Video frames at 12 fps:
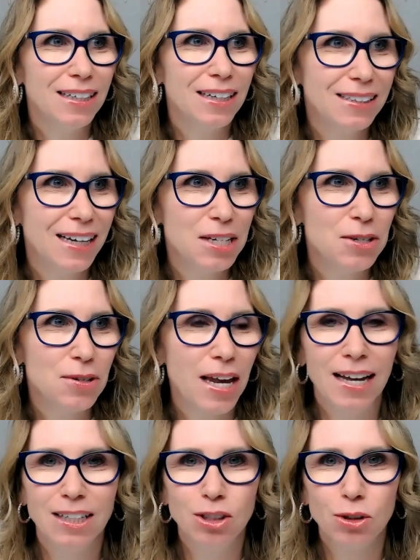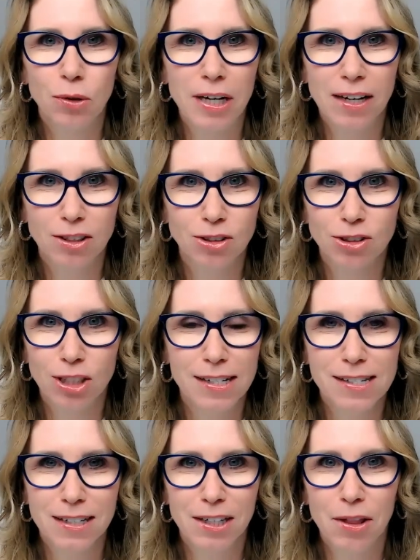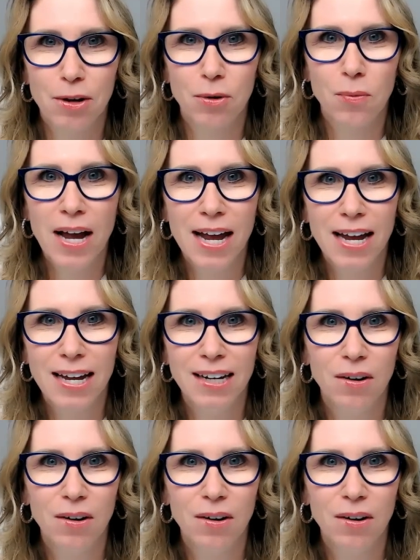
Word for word: that you can't enjoy exercise in another way